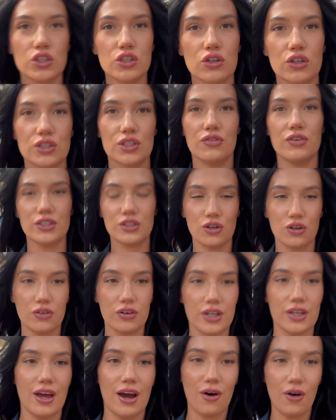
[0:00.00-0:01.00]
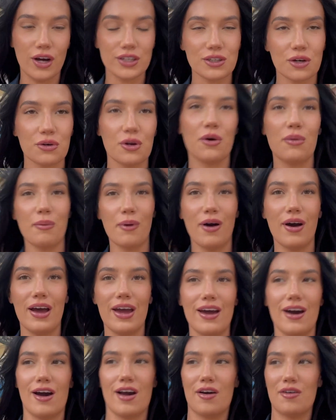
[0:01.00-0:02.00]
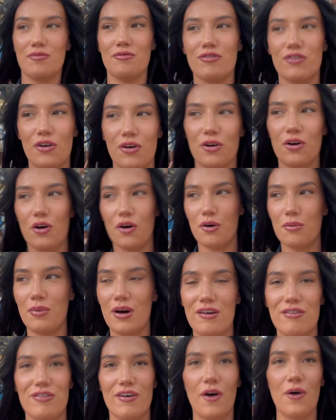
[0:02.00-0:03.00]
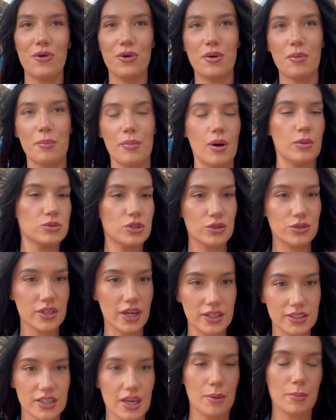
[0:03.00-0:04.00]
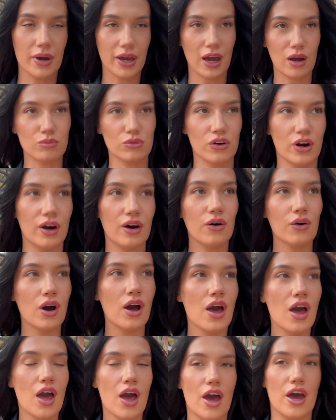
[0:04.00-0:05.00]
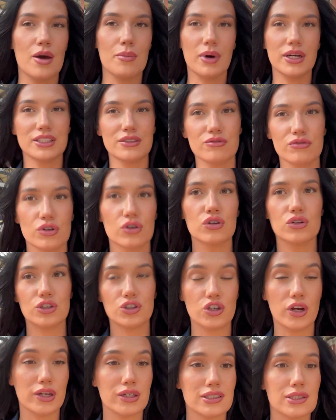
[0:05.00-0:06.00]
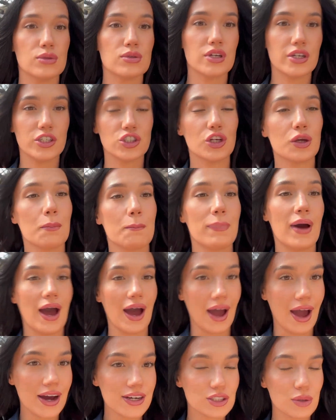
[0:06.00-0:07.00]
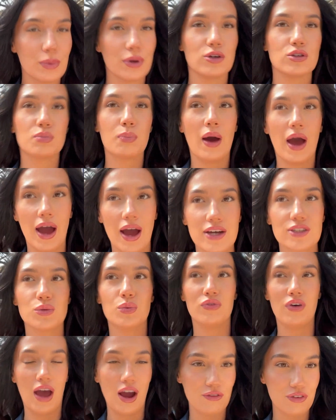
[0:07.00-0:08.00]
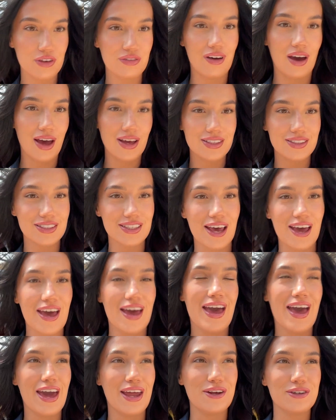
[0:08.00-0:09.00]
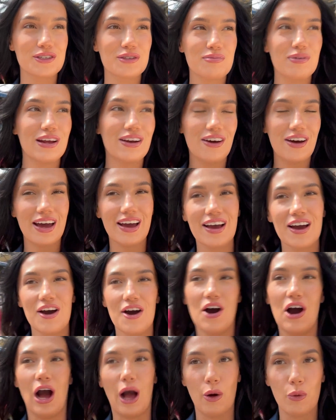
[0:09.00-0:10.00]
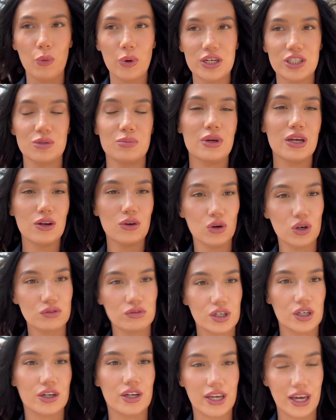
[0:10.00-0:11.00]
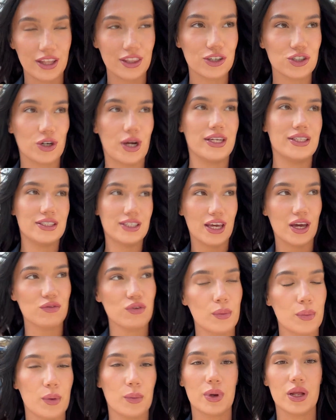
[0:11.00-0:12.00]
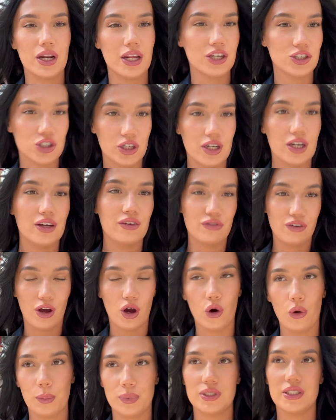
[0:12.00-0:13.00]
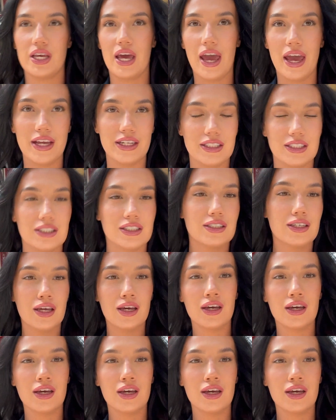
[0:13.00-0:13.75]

got to Victoria now I don't know why I can vlog on my phone but I'm too scared to get my camera out um, I didn't vlog on the train because it was actually packed but it was packed with Harry fans and it was a bit like I wish me and Laura could get the train together but we literally live like opposite ends